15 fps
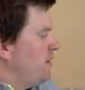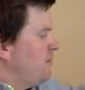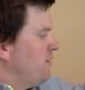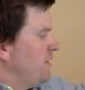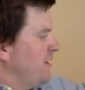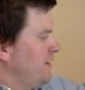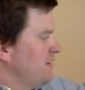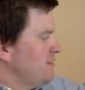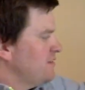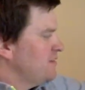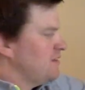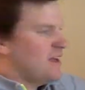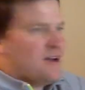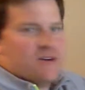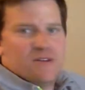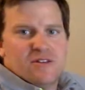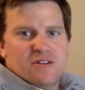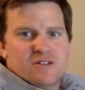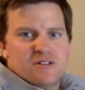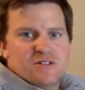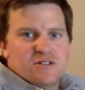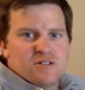how we cancel out
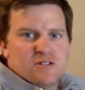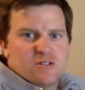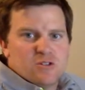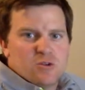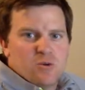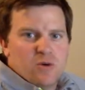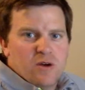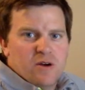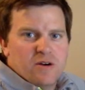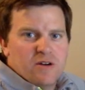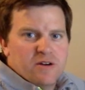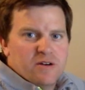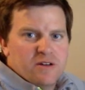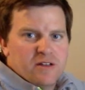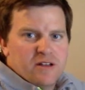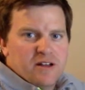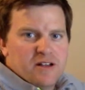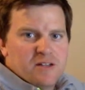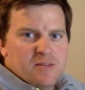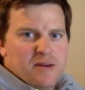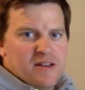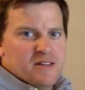this squared here to get
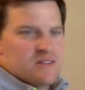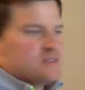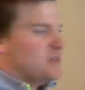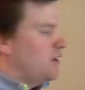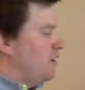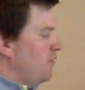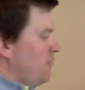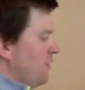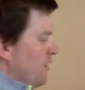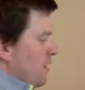x by itself,